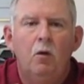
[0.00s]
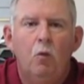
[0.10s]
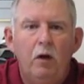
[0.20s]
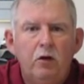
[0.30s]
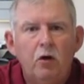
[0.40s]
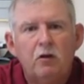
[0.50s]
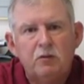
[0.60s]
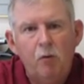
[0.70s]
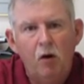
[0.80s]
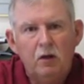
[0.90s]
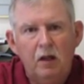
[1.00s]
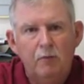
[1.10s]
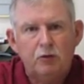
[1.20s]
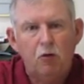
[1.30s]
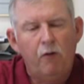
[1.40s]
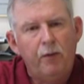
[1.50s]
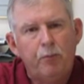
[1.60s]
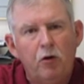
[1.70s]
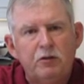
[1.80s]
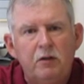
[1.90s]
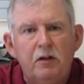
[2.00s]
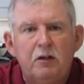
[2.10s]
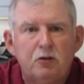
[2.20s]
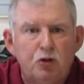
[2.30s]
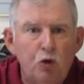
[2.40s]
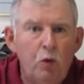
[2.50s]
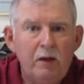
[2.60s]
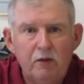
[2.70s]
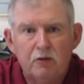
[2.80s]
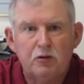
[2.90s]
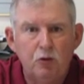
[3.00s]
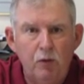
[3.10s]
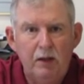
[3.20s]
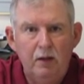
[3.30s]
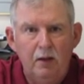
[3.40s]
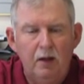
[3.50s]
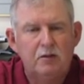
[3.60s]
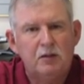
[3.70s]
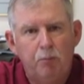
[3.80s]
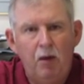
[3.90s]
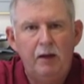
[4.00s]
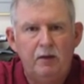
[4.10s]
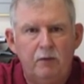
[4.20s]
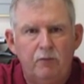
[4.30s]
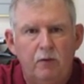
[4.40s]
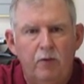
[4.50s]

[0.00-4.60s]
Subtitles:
When you go to small claims court, the person that is doing the suing is the plaintiff.